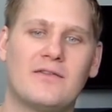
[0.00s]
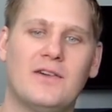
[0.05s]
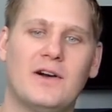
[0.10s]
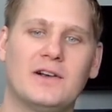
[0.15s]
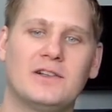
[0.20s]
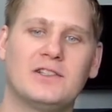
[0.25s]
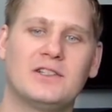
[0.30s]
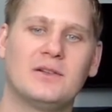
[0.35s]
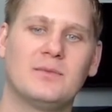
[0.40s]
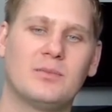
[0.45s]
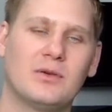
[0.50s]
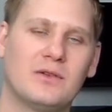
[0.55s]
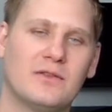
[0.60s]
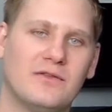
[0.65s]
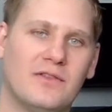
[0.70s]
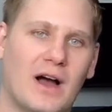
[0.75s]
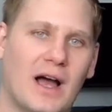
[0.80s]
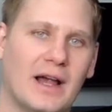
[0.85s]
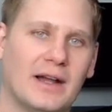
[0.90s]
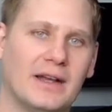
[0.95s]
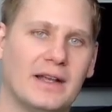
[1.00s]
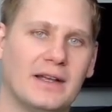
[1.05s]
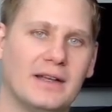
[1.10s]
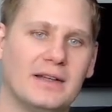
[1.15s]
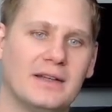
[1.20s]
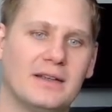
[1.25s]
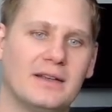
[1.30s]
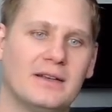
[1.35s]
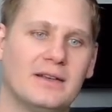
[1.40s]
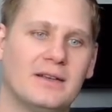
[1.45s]
function
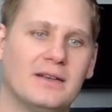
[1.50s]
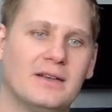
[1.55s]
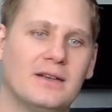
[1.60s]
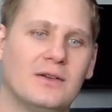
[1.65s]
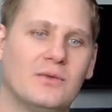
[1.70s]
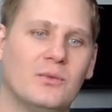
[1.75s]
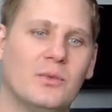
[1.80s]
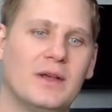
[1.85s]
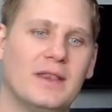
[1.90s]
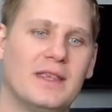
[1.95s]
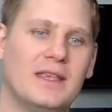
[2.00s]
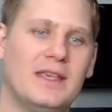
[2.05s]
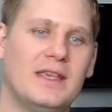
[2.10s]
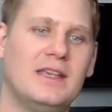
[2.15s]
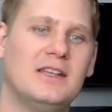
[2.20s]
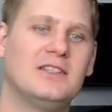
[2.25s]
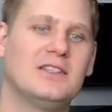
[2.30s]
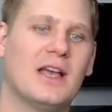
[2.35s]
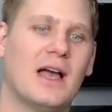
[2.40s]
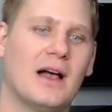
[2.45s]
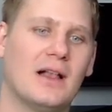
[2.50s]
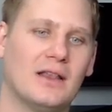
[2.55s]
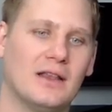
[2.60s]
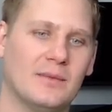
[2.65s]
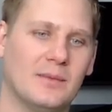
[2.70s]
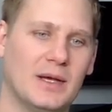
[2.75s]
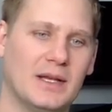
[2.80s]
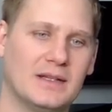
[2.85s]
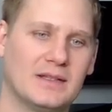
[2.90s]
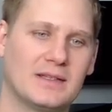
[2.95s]
provided with each
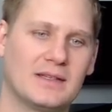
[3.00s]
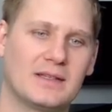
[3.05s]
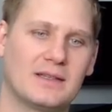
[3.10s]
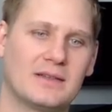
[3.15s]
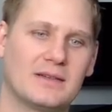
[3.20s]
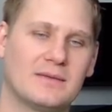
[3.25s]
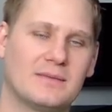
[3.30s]
element.